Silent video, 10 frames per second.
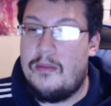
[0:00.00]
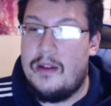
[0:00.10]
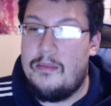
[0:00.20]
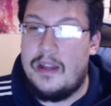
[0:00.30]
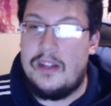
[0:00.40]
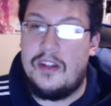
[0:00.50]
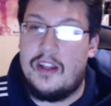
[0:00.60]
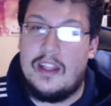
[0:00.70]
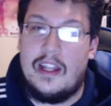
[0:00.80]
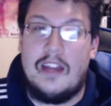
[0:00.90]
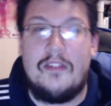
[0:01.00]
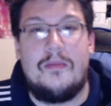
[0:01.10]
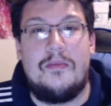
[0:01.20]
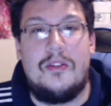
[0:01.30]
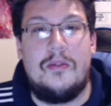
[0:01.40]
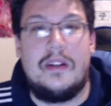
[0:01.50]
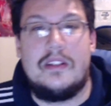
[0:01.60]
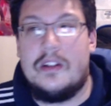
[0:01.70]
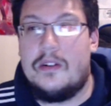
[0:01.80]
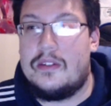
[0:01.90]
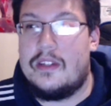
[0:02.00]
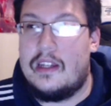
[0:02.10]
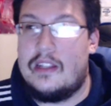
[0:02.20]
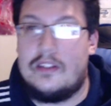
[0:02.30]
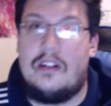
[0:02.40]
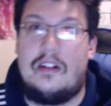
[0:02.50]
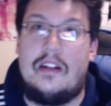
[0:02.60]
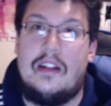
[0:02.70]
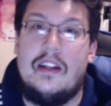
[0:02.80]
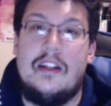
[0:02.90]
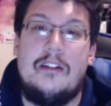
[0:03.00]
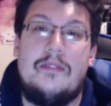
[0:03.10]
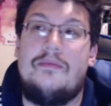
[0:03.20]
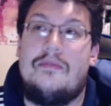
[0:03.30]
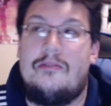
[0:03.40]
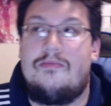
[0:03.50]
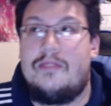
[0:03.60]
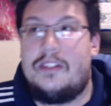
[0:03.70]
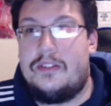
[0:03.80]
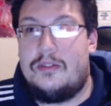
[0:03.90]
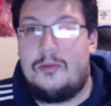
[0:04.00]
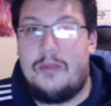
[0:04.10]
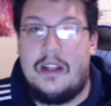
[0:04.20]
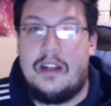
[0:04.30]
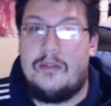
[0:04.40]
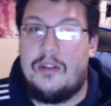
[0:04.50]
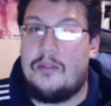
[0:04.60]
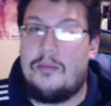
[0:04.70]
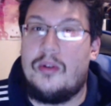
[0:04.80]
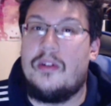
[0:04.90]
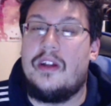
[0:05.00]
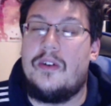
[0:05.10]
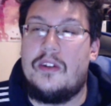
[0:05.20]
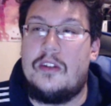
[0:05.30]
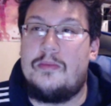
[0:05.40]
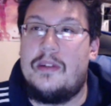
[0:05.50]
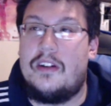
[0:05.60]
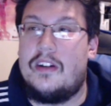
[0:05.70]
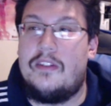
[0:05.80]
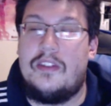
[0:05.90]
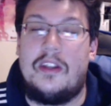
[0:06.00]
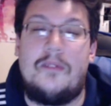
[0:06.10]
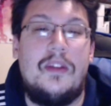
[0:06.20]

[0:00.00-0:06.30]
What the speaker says: my paycheck that I had from 2 weeks ago? It's like, it's gone. It's because you spend it, you know, poorly, or you spend it on everything.